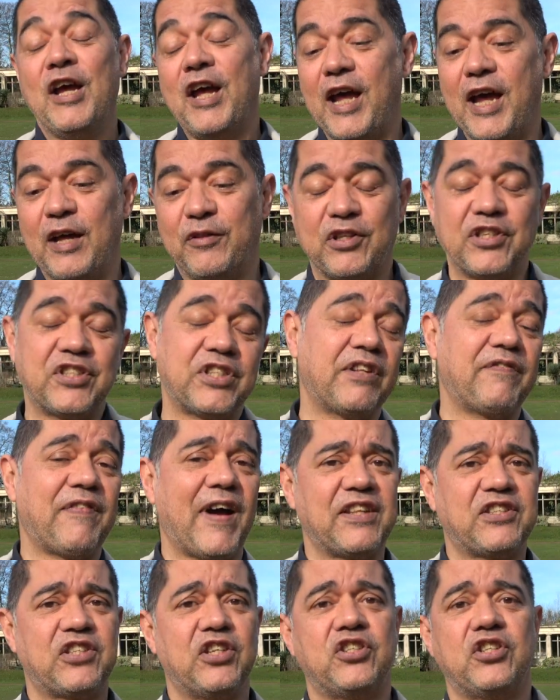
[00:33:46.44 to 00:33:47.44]
Uh, there's
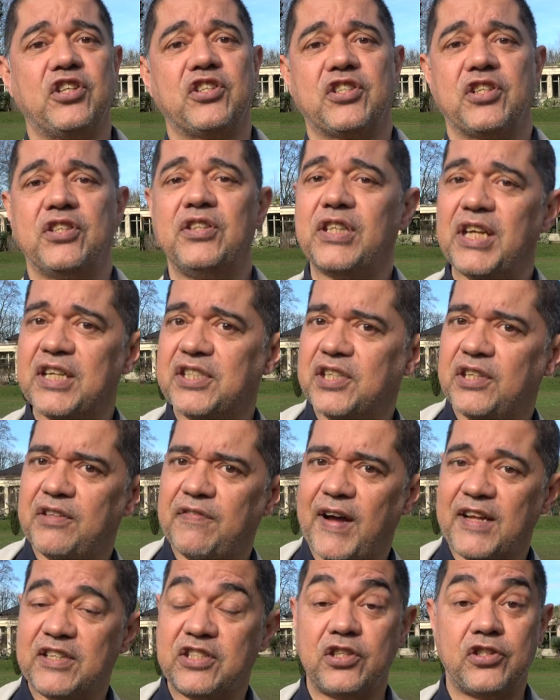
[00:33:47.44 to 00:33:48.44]
advantages and
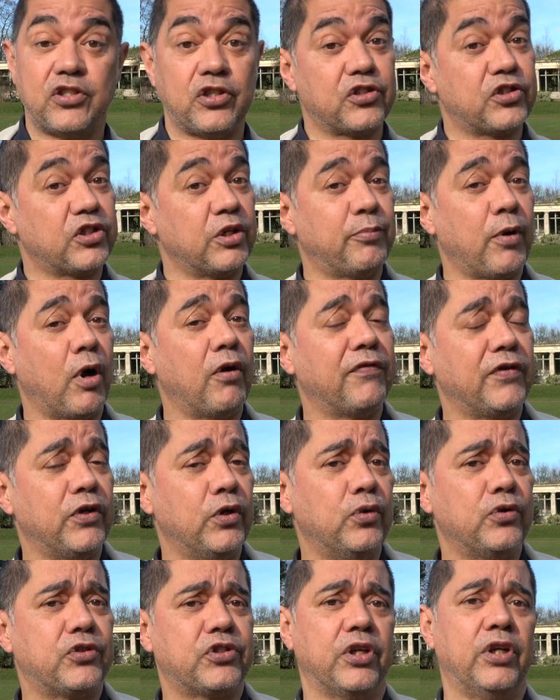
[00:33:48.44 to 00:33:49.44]
disadvantages to both
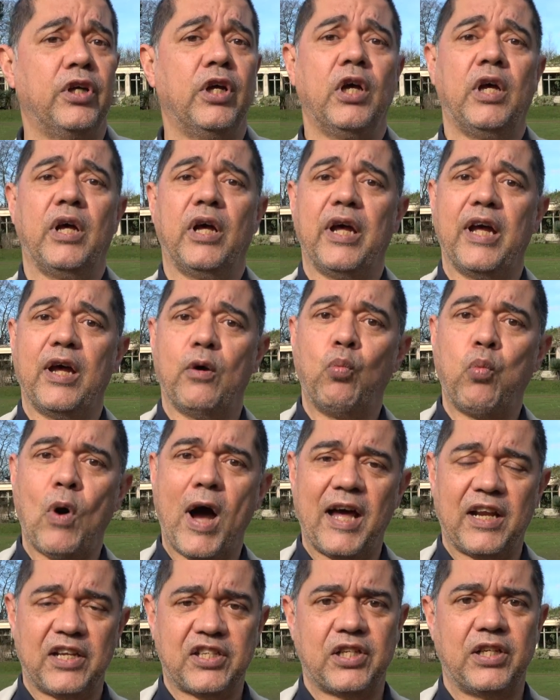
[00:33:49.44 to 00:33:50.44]
using uh,
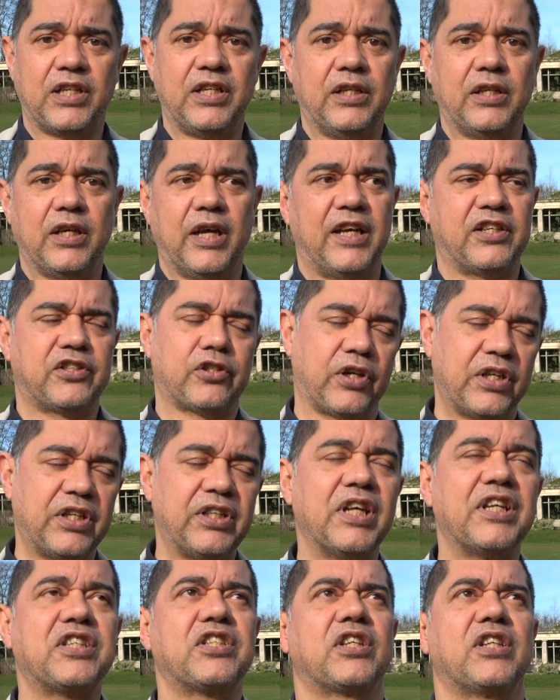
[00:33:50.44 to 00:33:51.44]
wirelessly, uh, sorry,
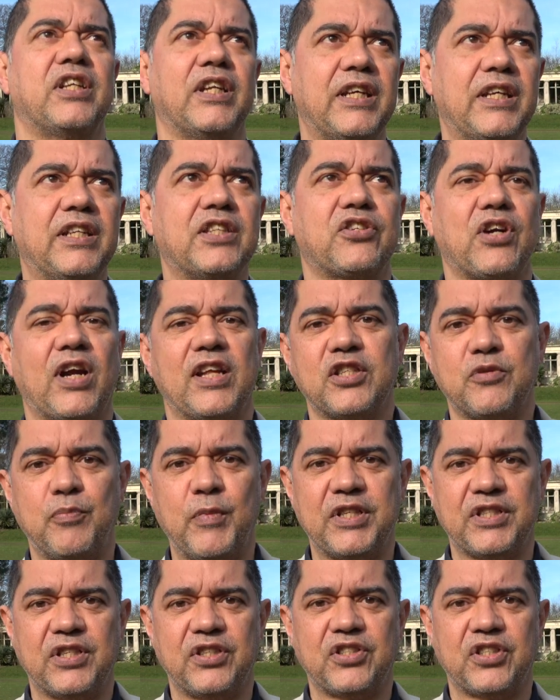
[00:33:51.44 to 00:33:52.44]
digitally
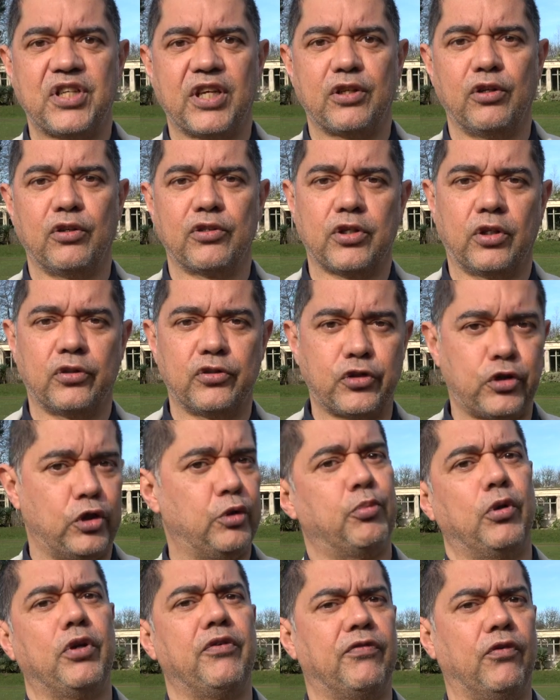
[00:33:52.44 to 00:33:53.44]
transmitted signals on
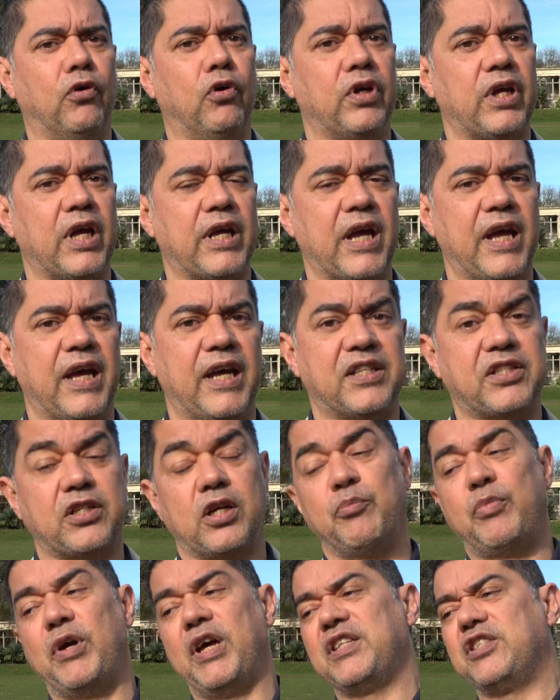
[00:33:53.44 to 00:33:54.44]
2.4 gigahertz
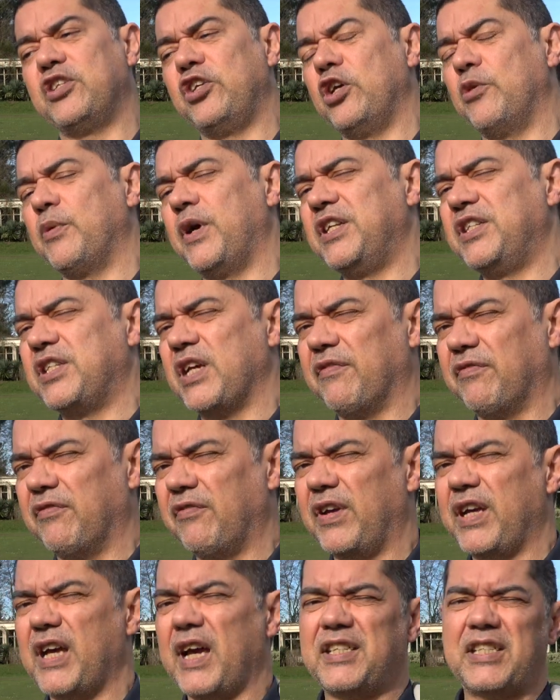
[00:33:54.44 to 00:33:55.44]
compared to to UHF and
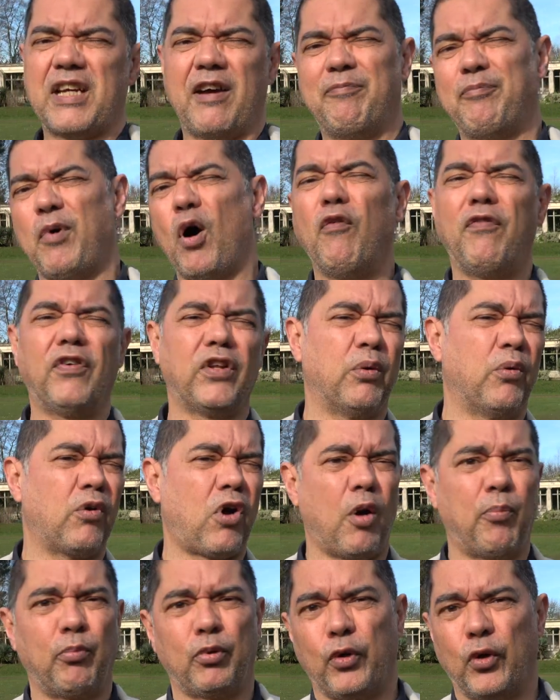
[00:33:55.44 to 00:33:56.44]
VHF. Both of them have
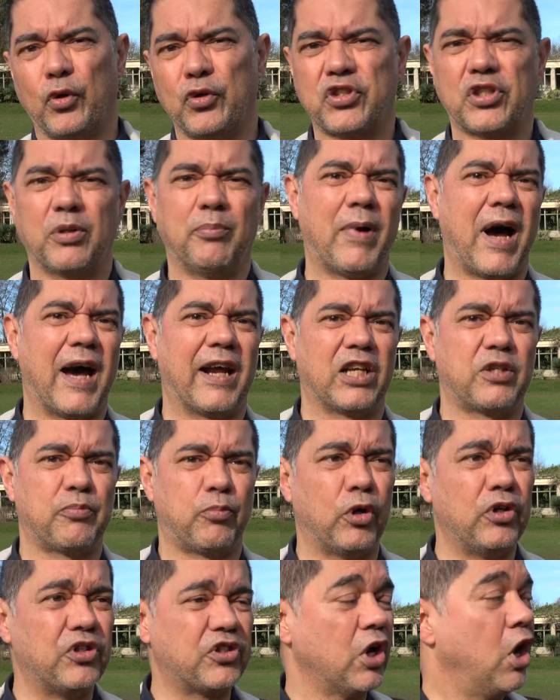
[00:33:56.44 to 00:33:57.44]
got plus and minus
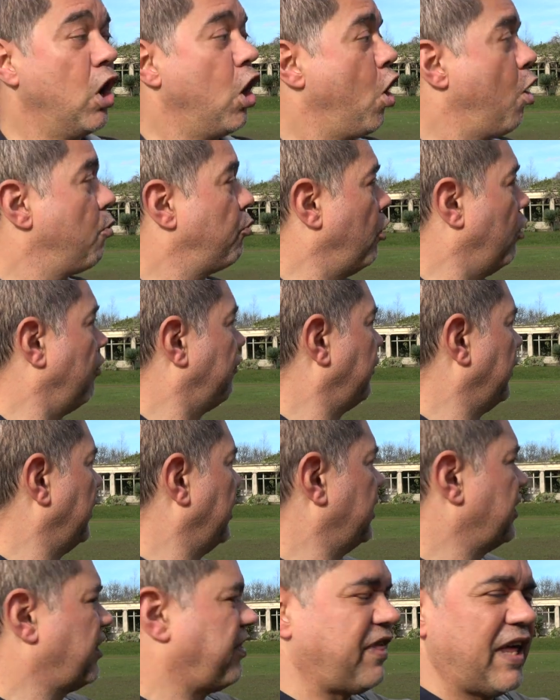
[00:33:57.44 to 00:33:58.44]
points, but
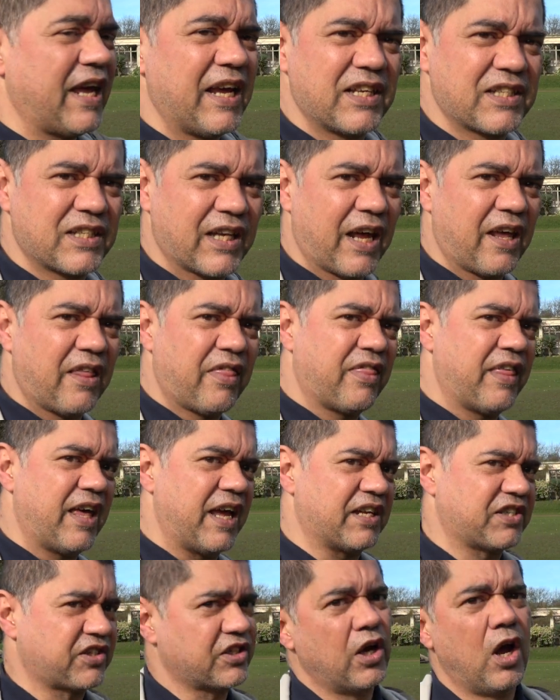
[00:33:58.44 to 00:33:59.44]
for things like
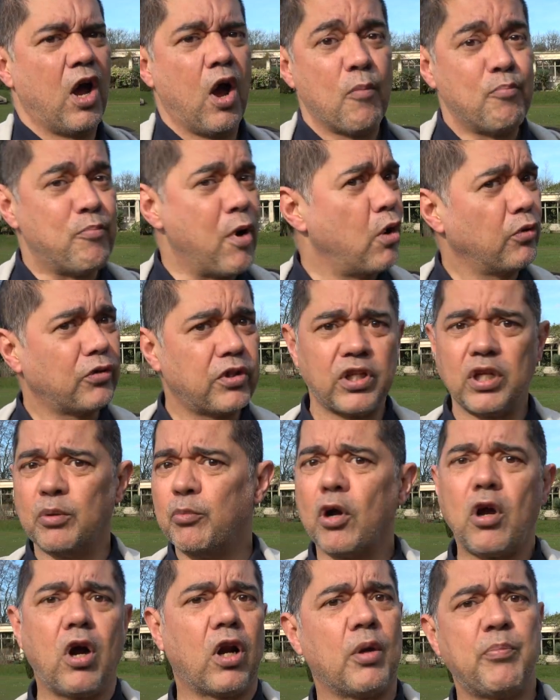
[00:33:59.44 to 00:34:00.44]
this, both of them
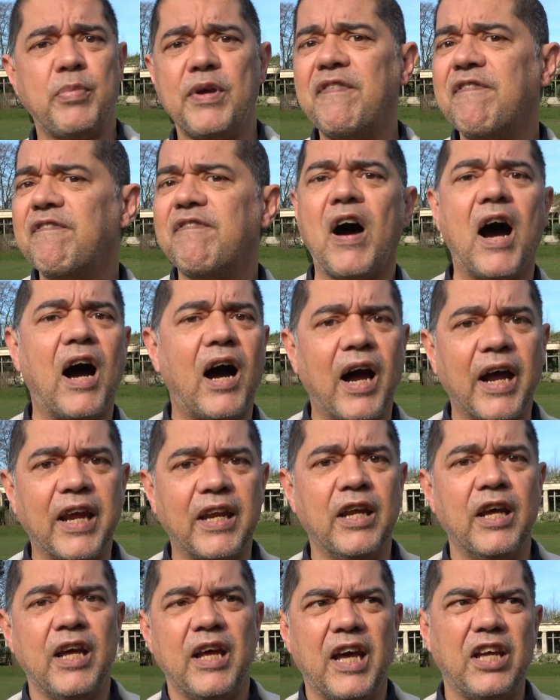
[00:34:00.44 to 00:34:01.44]
are going to be fine.